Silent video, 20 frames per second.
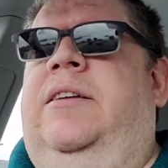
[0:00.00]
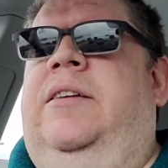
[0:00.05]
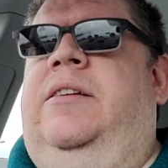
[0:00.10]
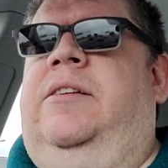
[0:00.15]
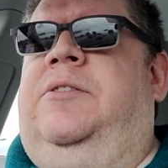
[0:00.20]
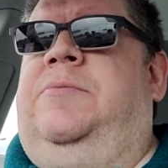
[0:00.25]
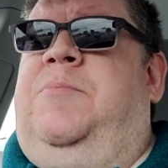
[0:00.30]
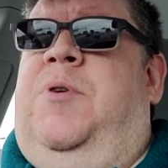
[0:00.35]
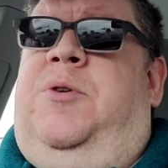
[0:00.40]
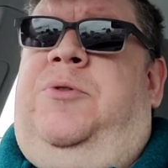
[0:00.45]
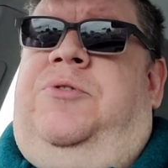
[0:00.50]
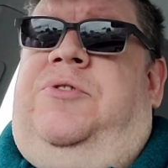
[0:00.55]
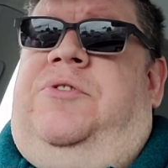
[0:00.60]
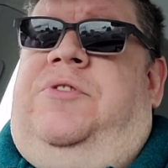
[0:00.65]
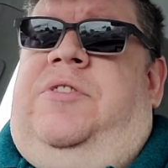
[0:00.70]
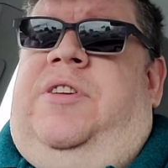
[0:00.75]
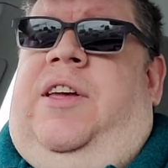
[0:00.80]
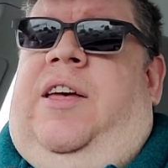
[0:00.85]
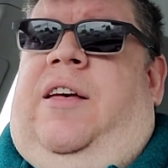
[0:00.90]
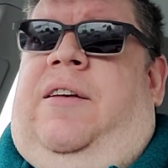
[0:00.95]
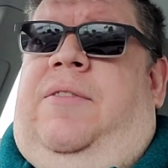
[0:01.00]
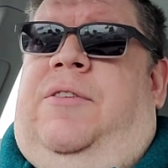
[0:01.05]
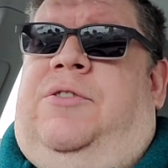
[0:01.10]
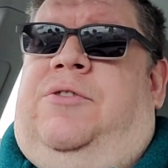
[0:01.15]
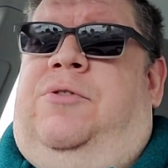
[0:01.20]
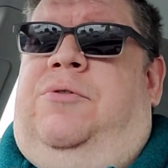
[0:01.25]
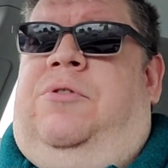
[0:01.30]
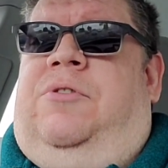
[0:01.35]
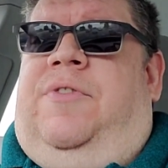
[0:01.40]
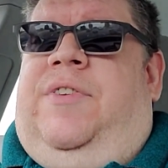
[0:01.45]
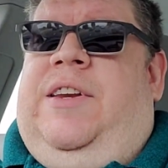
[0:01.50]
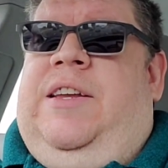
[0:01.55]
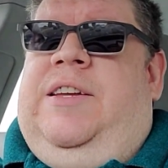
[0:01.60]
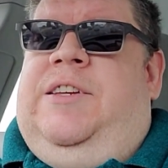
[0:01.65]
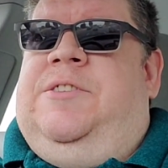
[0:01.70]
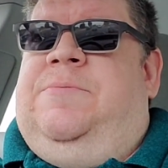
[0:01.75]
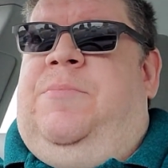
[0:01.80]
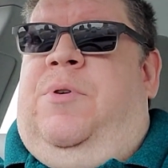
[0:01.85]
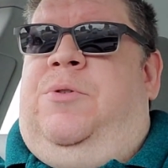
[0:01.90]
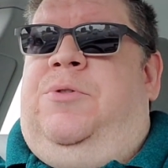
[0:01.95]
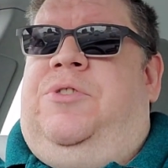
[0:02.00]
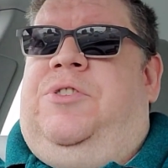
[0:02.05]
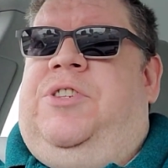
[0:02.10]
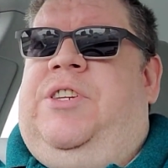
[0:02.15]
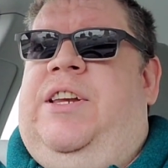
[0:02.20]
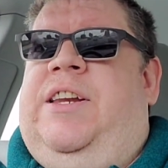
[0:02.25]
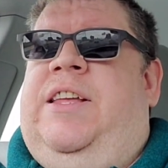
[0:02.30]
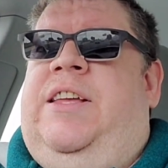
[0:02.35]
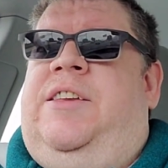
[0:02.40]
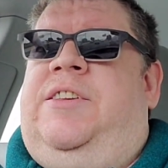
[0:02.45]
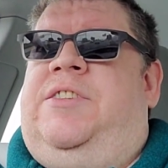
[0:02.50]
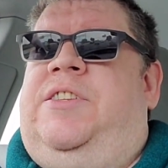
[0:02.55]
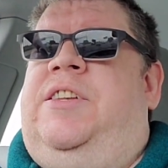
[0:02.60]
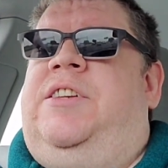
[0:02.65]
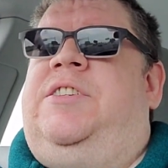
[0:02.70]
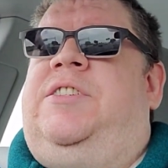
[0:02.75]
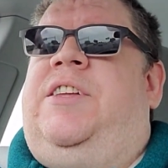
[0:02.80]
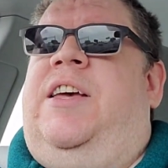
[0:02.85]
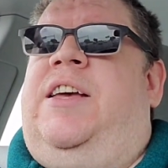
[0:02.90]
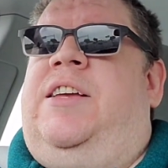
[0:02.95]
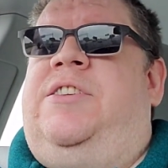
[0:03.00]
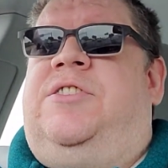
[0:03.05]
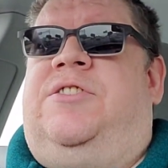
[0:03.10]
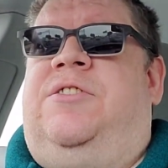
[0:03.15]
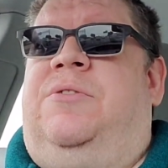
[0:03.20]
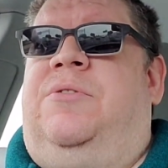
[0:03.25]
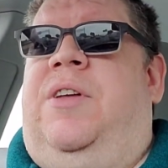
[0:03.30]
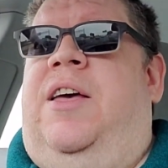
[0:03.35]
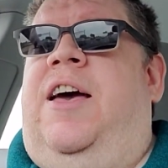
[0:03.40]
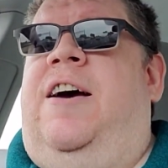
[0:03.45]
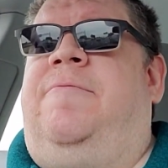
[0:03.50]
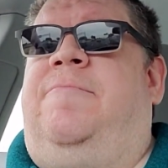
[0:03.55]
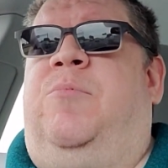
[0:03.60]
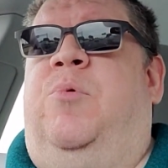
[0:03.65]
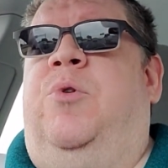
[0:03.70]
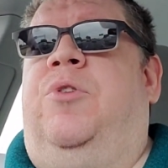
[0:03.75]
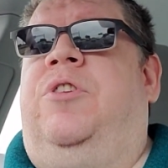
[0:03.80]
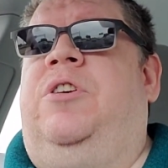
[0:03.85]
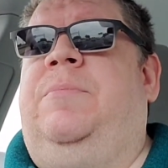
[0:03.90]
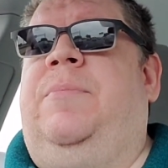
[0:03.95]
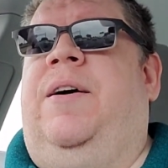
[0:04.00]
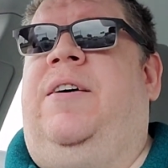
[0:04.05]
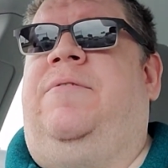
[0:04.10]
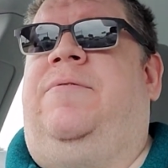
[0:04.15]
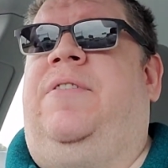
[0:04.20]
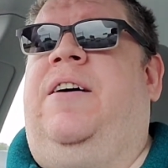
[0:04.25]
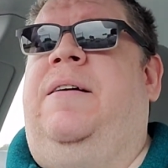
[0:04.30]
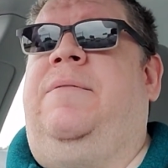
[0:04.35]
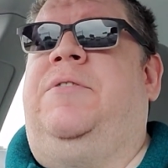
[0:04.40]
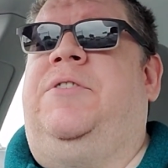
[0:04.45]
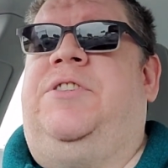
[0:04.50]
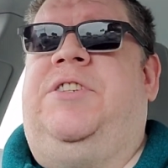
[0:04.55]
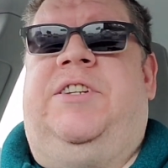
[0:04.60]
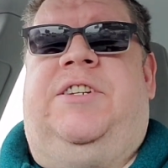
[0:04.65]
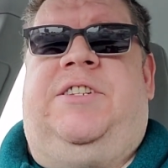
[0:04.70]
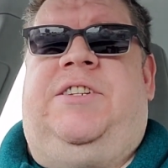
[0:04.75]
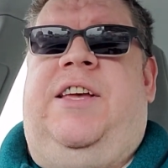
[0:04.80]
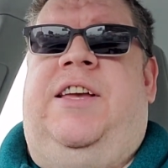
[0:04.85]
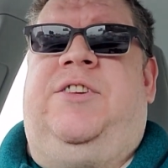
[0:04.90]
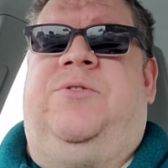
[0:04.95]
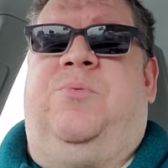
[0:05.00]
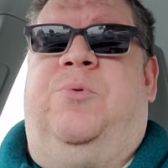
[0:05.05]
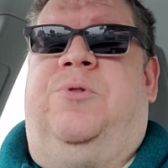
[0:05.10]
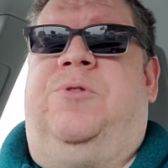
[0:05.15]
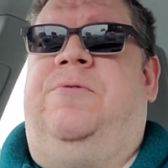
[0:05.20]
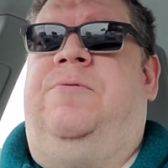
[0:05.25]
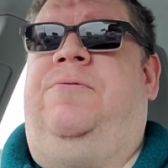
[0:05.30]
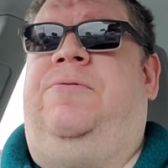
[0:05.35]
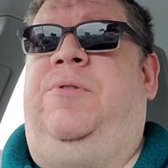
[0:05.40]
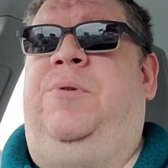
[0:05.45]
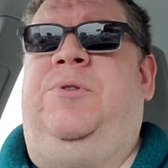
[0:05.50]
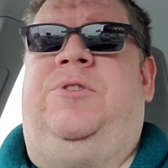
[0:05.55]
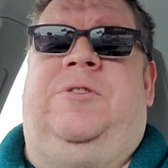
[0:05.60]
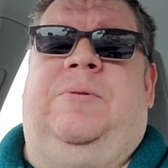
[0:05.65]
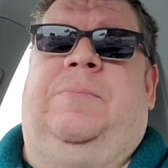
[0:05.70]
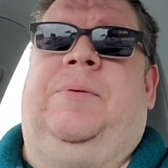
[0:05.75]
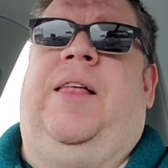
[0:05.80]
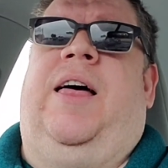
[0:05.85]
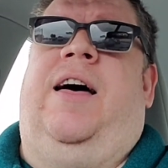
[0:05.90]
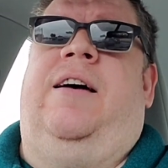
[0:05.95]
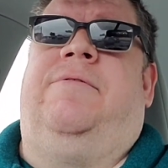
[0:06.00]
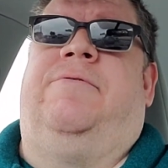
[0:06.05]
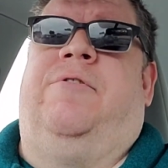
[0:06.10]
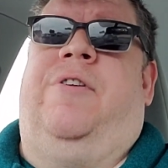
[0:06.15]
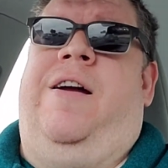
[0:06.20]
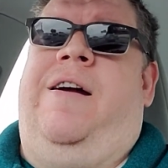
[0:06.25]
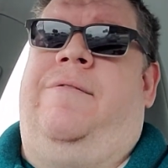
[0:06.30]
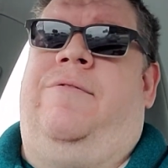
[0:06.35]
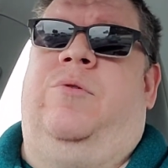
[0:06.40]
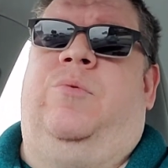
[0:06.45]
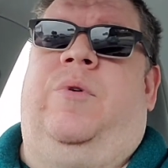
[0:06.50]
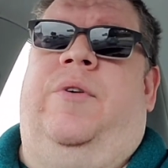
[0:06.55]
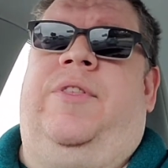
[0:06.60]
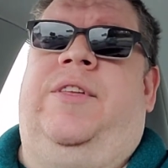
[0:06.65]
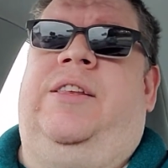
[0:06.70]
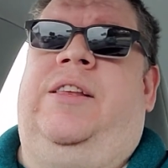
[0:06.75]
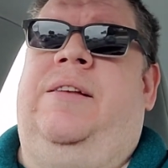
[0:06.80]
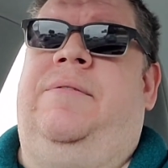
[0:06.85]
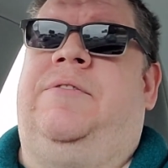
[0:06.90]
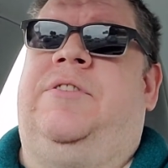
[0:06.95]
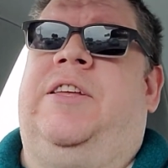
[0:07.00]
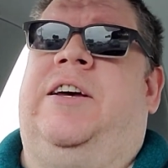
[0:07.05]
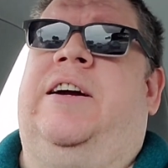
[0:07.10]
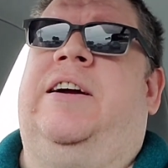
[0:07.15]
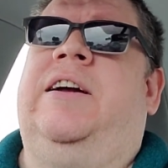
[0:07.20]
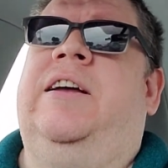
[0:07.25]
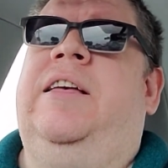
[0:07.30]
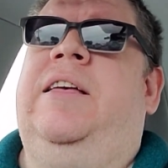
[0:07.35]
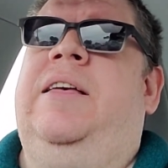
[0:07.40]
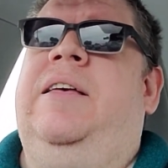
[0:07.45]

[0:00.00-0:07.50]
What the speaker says: Because the truth of it is, most cities these days don't have more than about 5 or 6 days worth of food supply for everyone that lives there.